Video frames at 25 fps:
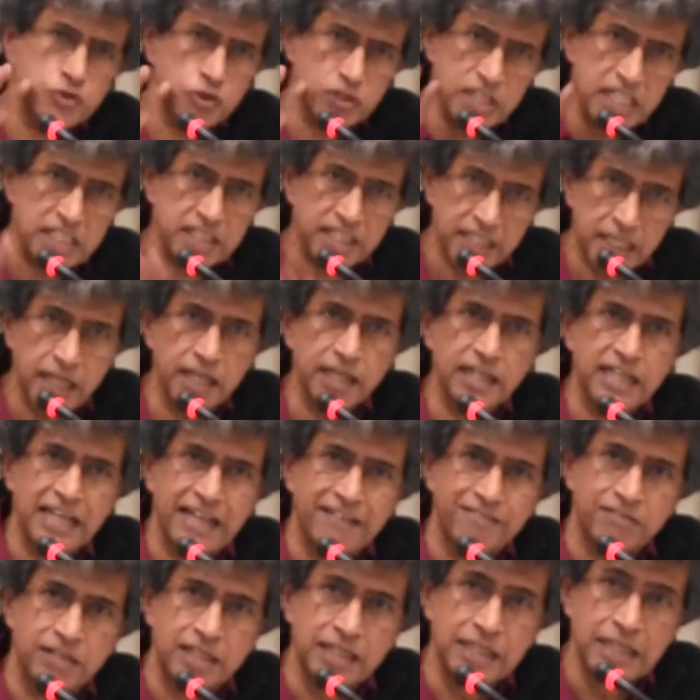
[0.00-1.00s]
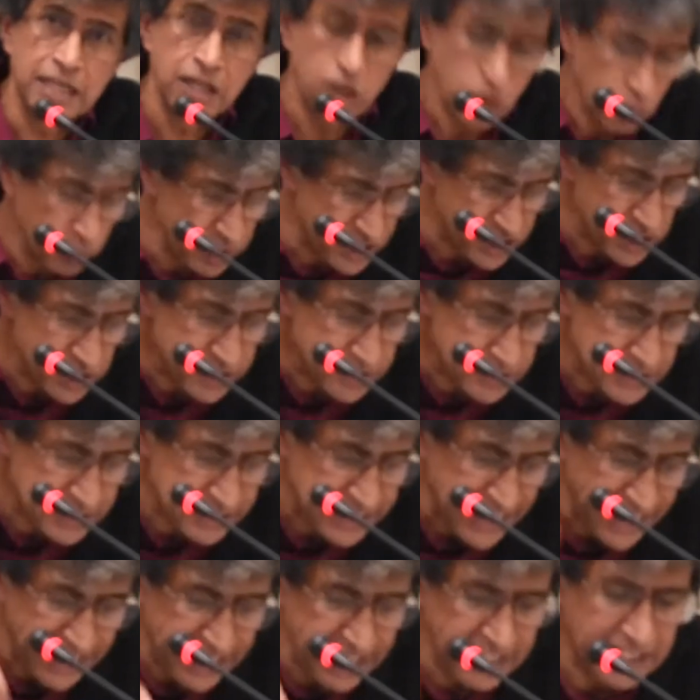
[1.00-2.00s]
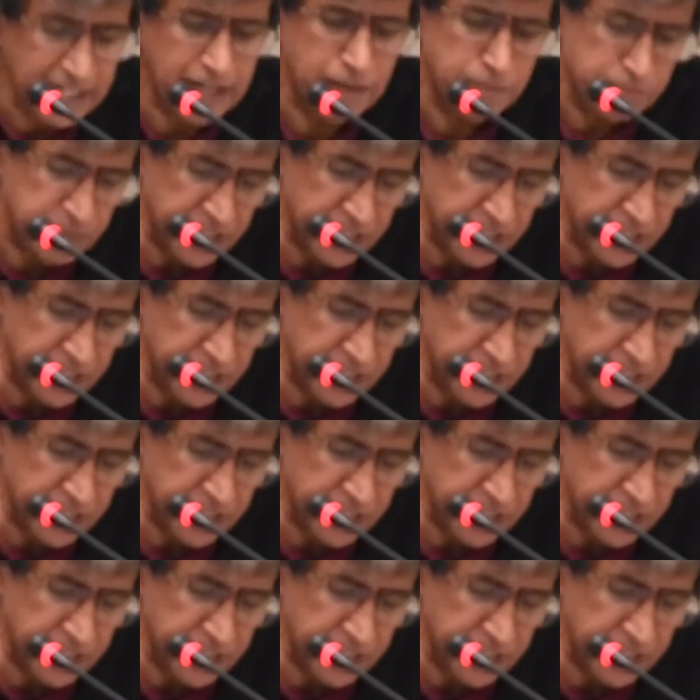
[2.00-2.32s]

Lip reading: to the third level, which is taking up